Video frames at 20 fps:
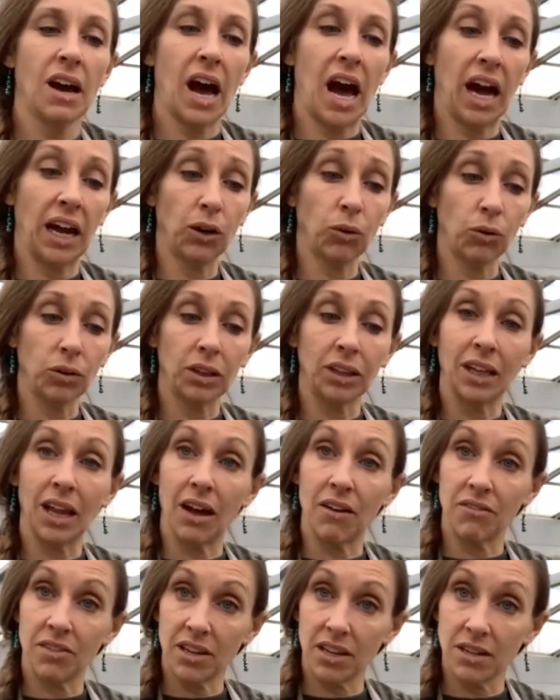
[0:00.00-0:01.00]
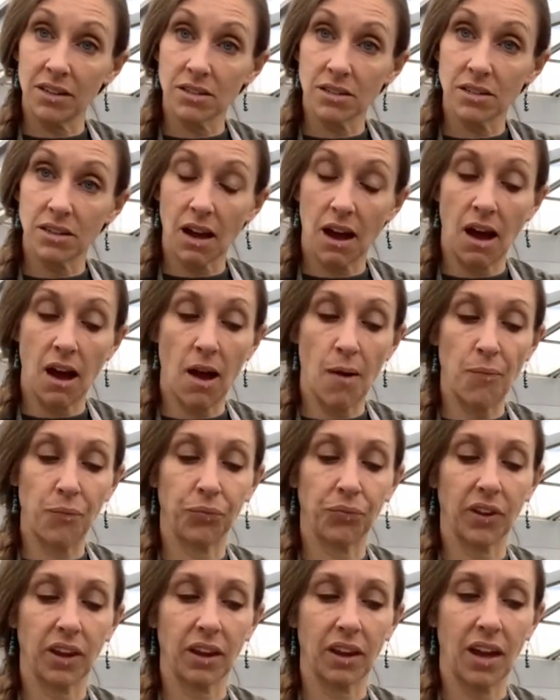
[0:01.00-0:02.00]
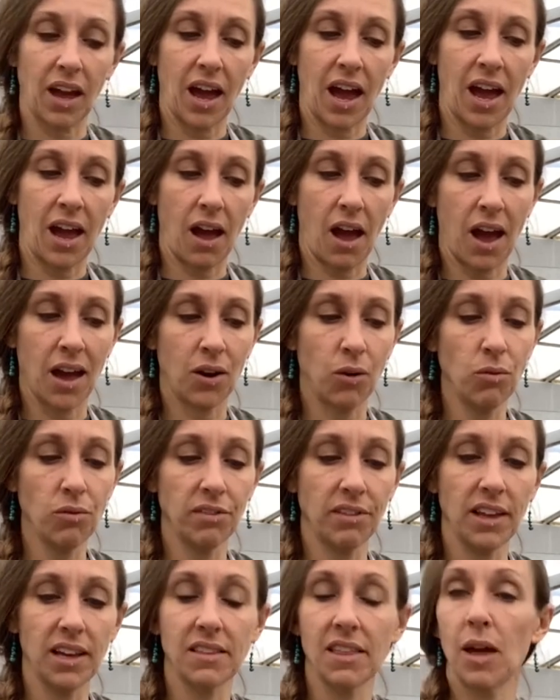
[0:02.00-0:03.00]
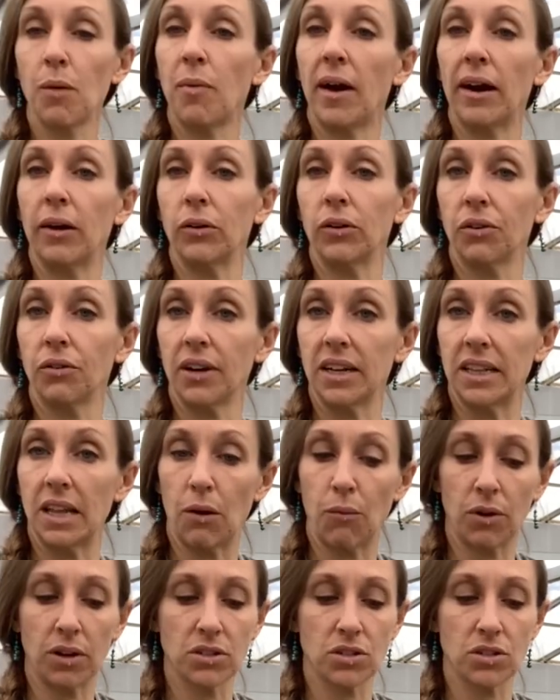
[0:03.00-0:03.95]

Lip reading: I don't love these. I don't think they biodegrade that well.